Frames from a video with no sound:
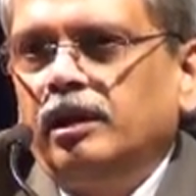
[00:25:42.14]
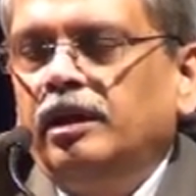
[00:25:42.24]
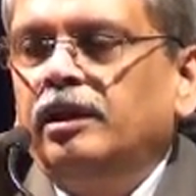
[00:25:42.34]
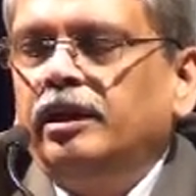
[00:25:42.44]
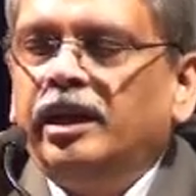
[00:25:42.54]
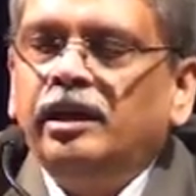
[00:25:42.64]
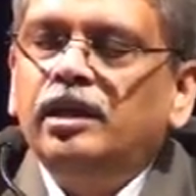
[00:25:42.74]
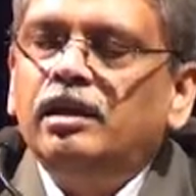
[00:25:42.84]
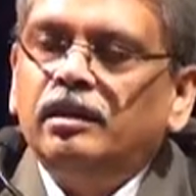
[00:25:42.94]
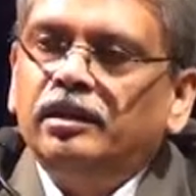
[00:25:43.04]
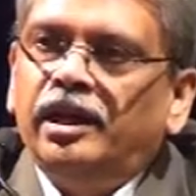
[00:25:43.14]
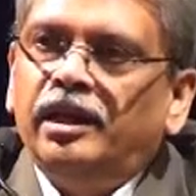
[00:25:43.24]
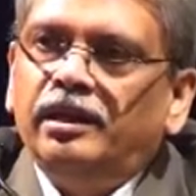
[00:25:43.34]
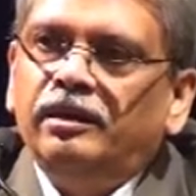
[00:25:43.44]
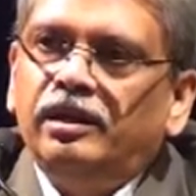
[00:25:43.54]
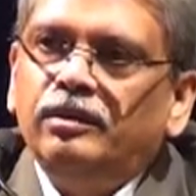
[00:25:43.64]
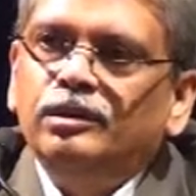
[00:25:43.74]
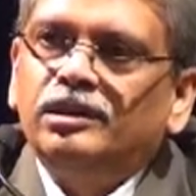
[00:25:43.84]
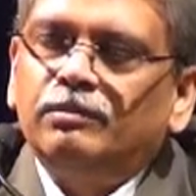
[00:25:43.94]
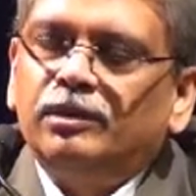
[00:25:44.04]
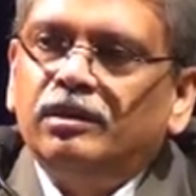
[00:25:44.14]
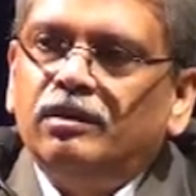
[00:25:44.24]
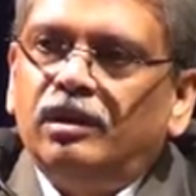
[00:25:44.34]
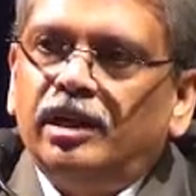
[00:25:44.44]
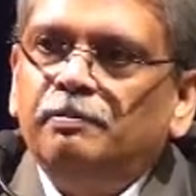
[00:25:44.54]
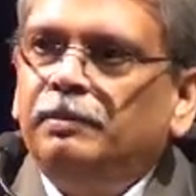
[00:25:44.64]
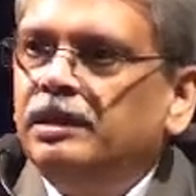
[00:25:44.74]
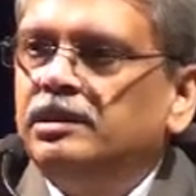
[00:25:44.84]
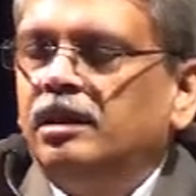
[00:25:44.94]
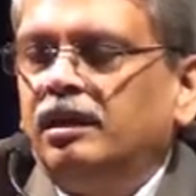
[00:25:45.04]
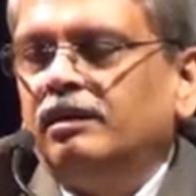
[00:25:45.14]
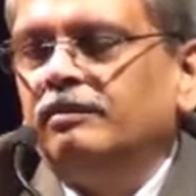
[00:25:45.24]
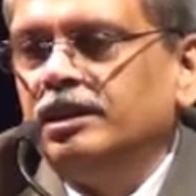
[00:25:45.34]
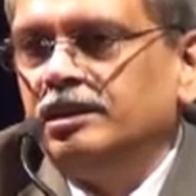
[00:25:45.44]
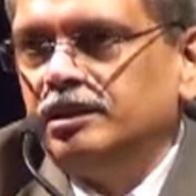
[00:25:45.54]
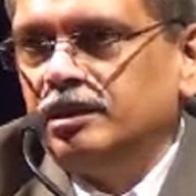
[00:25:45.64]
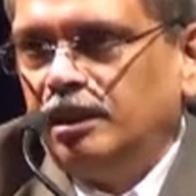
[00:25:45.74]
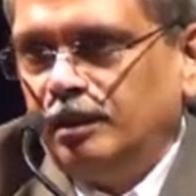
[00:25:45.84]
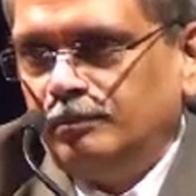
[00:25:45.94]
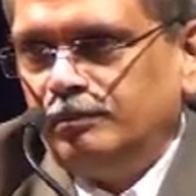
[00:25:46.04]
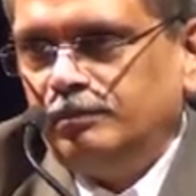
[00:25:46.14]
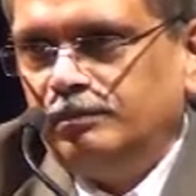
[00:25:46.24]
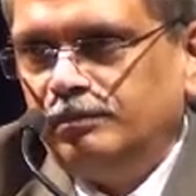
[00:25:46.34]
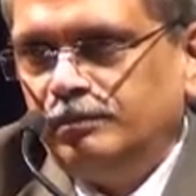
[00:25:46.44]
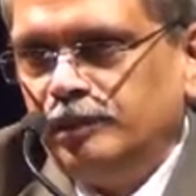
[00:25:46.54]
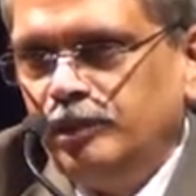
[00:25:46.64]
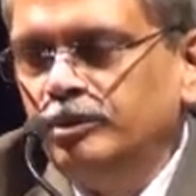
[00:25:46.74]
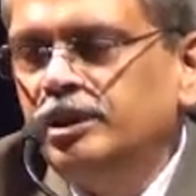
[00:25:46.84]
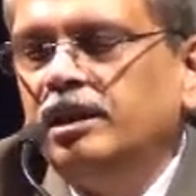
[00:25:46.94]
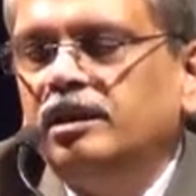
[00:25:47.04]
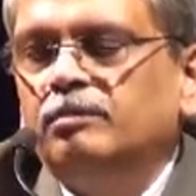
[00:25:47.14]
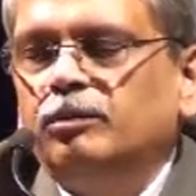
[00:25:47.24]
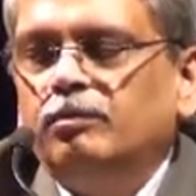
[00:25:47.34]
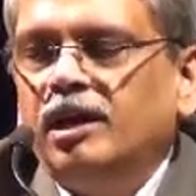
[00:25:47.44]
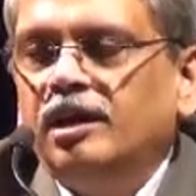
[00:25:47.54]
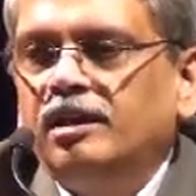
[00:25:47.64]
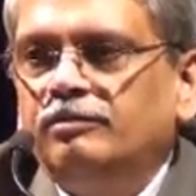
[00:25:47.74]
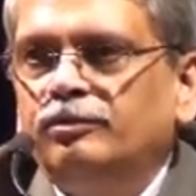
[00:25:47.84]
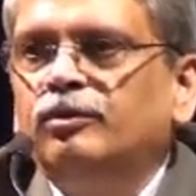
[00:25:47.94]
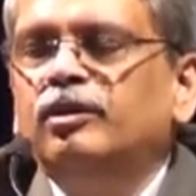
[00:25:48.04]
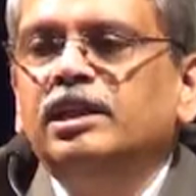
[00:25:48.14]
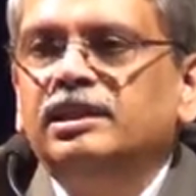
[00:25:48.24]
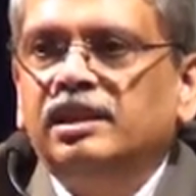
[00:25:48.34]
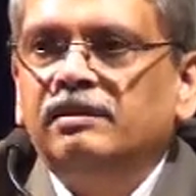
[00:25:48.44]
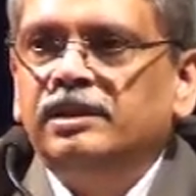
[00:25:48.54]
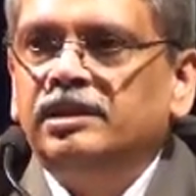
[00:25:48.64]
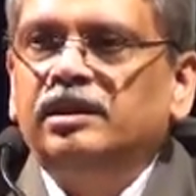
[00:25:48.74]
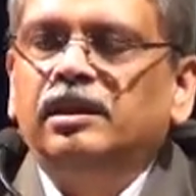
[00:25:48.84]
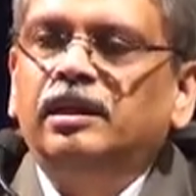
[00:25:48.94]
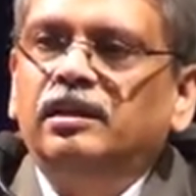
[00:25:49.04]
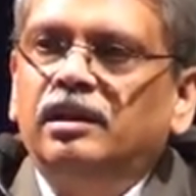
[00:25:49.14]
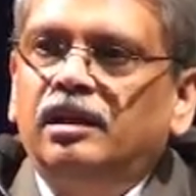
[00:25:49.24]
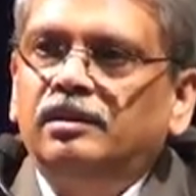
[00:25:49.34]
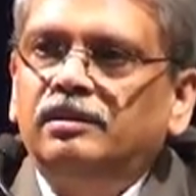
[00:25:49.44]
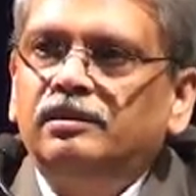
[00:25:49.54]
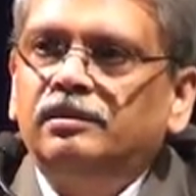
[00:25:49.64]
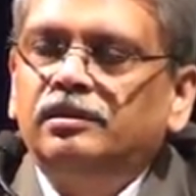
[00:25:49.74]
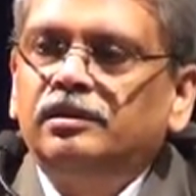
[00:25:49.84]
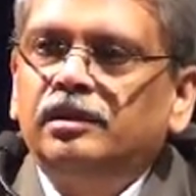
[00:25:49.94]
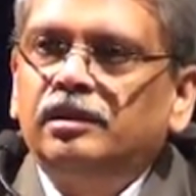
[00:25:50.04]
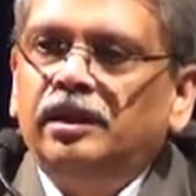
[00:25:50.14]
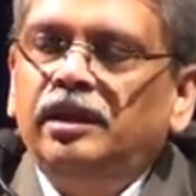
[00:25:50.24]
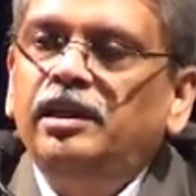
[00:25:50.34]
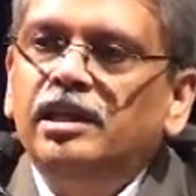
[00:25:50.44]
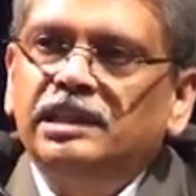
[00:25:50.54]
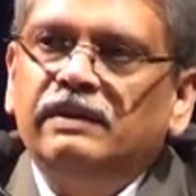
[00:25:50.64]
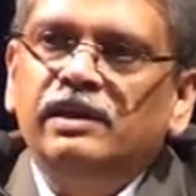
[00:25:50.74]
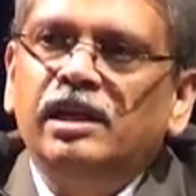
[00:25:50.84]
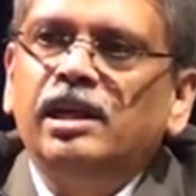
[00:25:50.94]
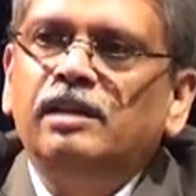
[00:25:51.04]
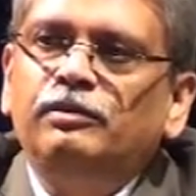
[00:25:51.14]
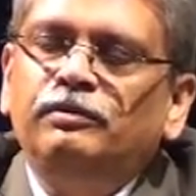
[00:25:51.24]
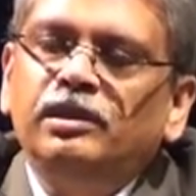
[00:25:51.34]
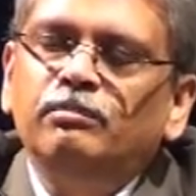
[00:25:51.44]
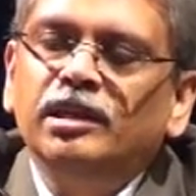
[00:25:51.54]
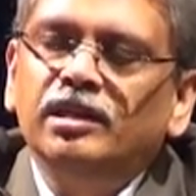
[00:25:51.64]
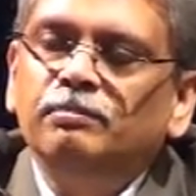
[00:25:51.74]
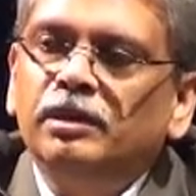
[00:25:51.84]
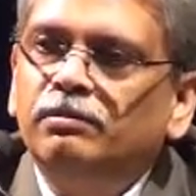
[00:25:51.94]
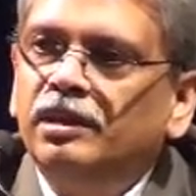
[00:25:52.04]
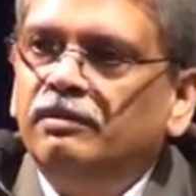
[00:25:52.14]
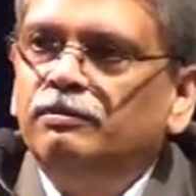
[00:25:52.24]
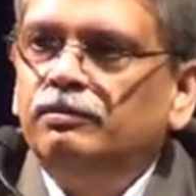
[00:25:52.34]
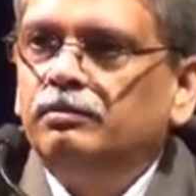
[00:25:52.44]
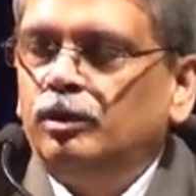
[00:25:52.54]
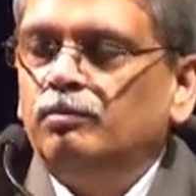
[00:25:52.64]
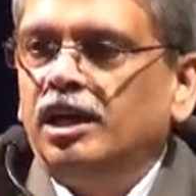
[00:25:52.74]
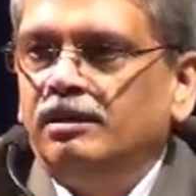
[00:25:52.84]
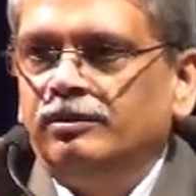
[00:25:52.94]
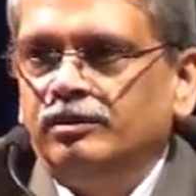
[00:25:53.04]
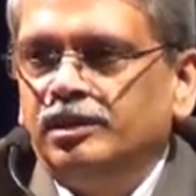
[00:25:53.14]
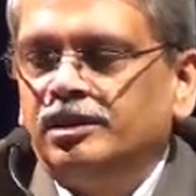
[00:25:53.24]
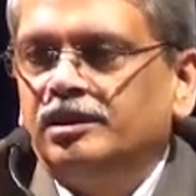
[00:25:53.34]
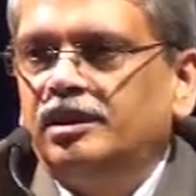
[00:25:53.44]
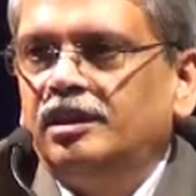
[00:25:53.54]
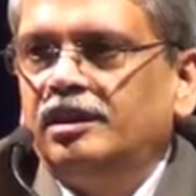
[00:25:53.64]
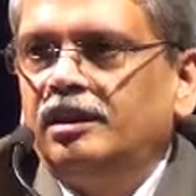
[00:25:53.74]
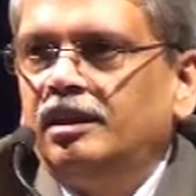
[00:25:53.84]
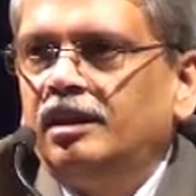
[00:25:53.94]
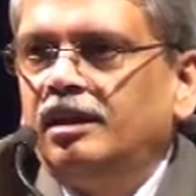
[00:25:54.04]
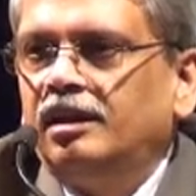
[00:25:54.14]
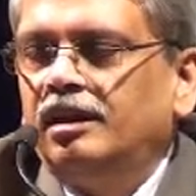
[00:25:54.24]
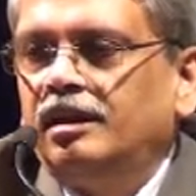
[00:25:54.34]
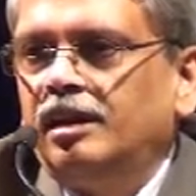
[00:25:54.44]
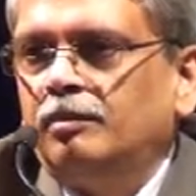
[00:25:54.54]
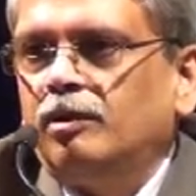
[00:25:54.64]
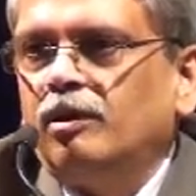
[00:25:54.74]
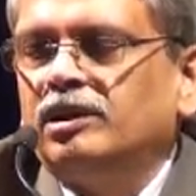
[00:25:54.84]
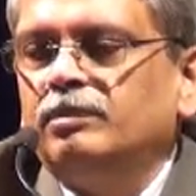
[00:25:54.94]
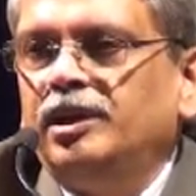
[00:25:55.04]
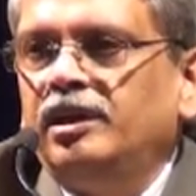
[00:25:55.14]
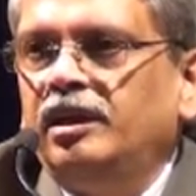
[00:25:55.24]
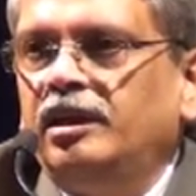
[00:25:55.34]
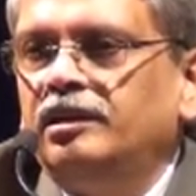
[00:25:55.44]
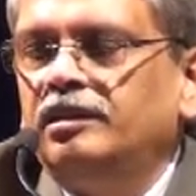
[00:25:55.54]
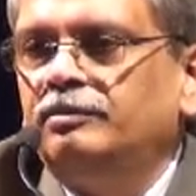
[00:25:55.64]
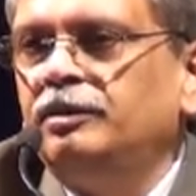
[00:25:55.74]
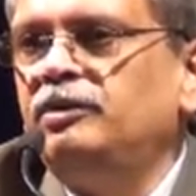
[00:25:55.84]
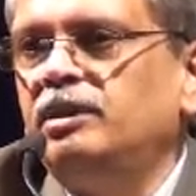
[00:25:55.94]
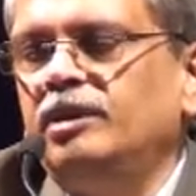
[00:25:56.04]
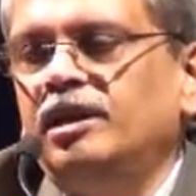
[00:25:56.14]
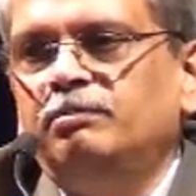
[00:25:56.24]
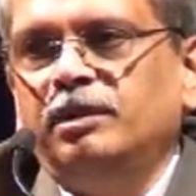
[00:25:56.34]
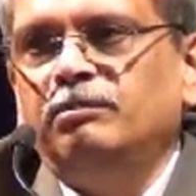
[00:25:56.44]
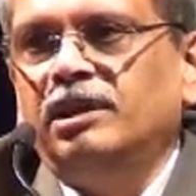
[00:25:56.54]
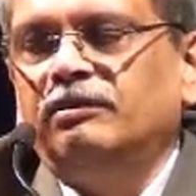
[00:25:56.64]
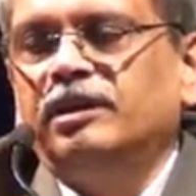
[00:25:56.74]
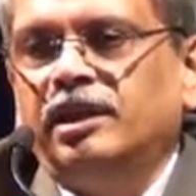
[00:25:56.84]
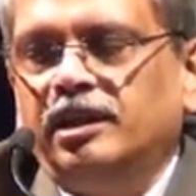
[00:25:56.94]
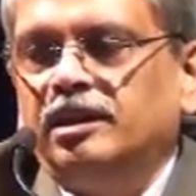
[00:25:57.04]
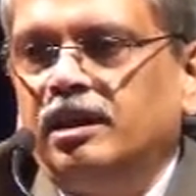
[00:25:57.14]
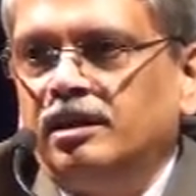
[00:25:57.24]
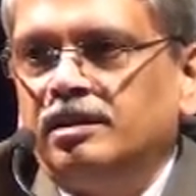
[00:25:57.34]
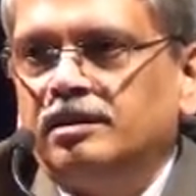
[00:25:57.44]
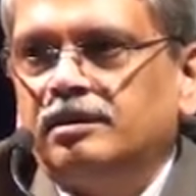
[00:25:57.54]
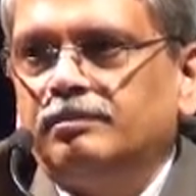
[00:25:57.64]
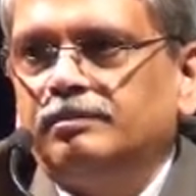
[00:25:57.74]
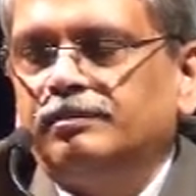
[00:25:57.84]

In Kenya, they had introduced something called M-Pesa, which is using the mobile phone itself as a credit card. In India, 750 million people have mobile phones. Approximately 50 million people have credit cards.